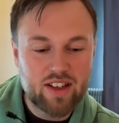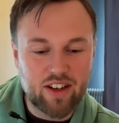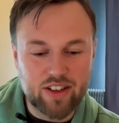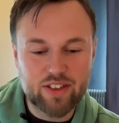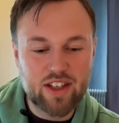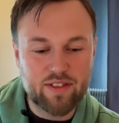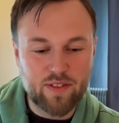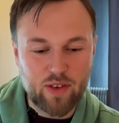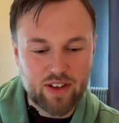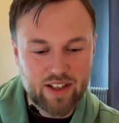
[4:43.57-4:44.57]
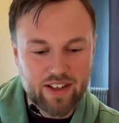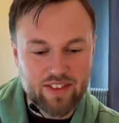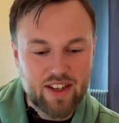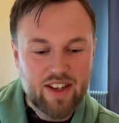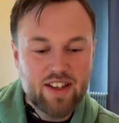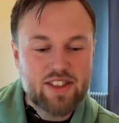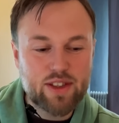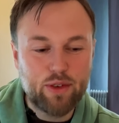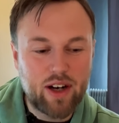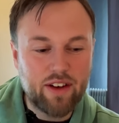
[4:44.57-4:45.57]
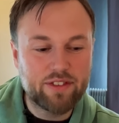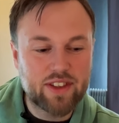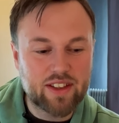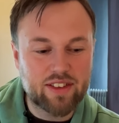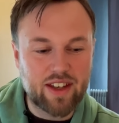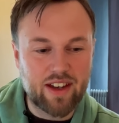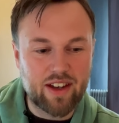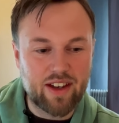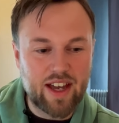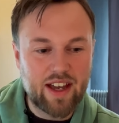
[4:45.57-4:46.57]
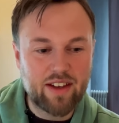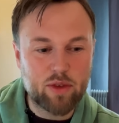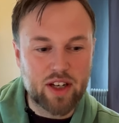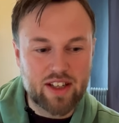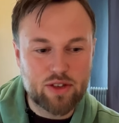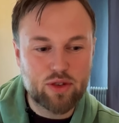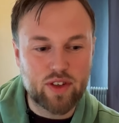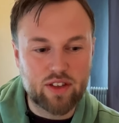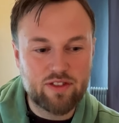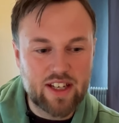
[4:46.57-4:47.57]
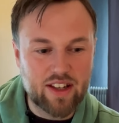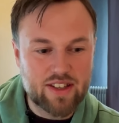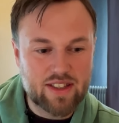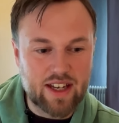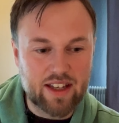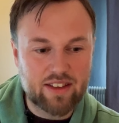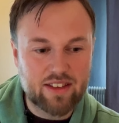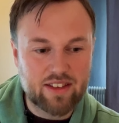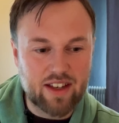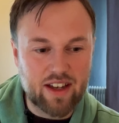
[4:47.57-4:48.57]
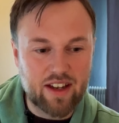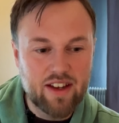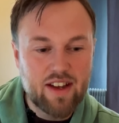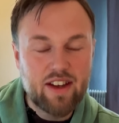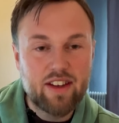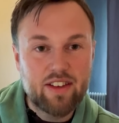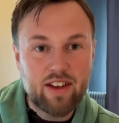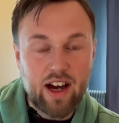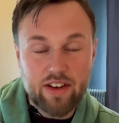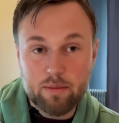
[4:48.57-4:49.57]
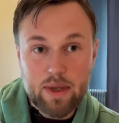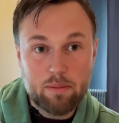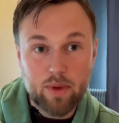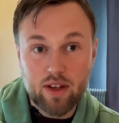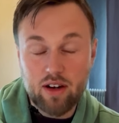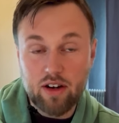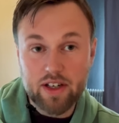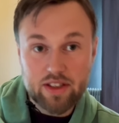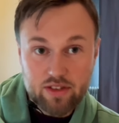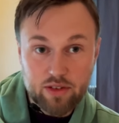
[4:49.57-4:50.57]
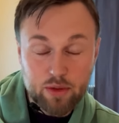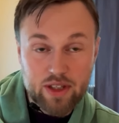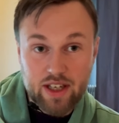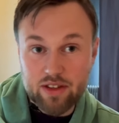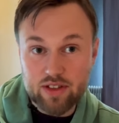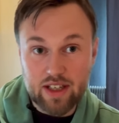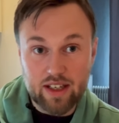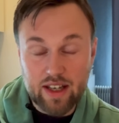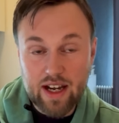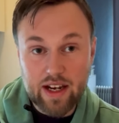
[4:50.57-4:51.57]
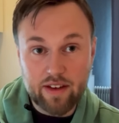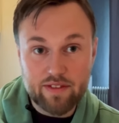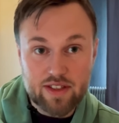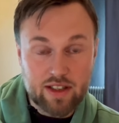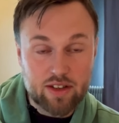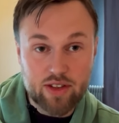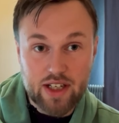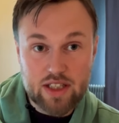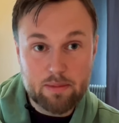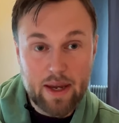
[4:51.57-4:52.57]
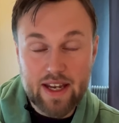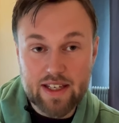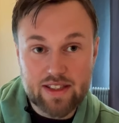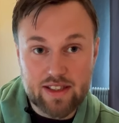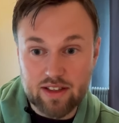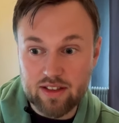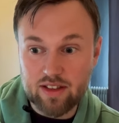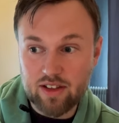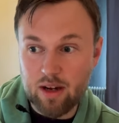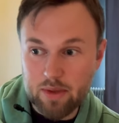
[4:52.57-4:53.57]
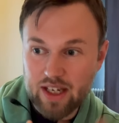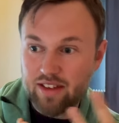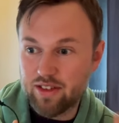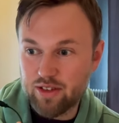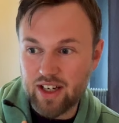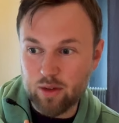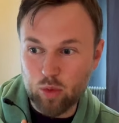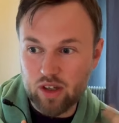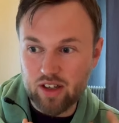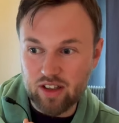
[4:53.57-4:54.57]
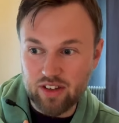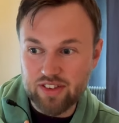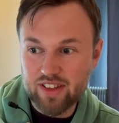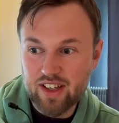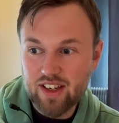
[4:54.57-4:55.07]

are looking for. And so often, uh, when an introvert feels that uh, other people are intruding into their lives and into their space and coming into their world,